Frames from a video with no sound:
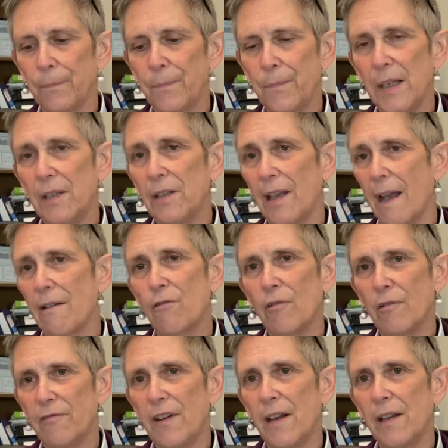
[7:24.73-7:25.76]
be
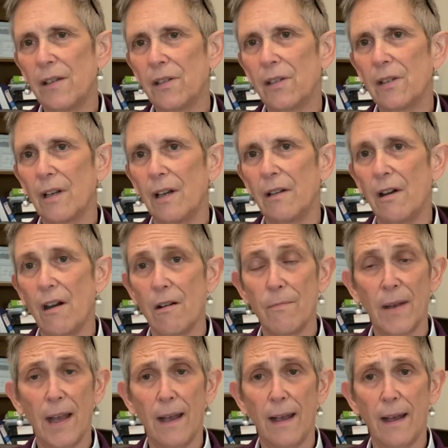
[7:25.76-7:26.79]
sacrificed on our
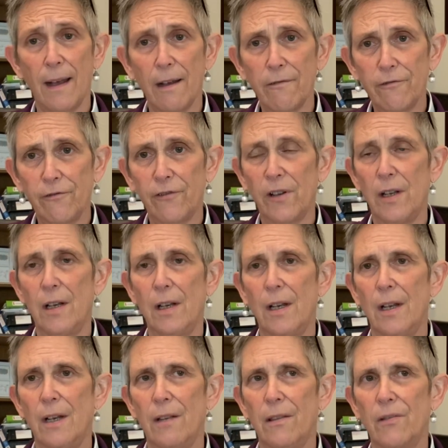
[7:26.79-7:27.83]
behalf?
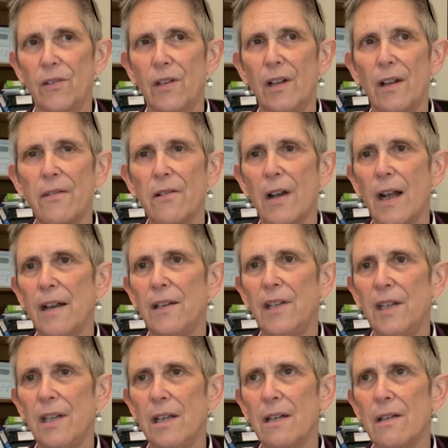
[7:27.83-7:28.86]
There's another
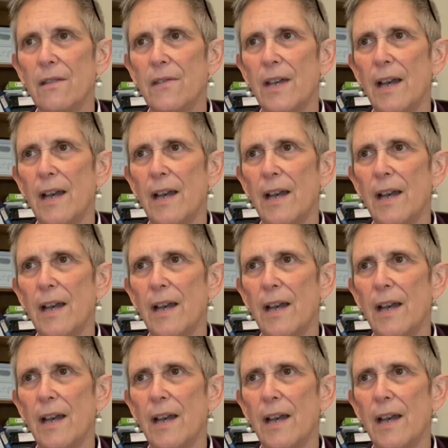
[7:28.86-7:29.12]
idea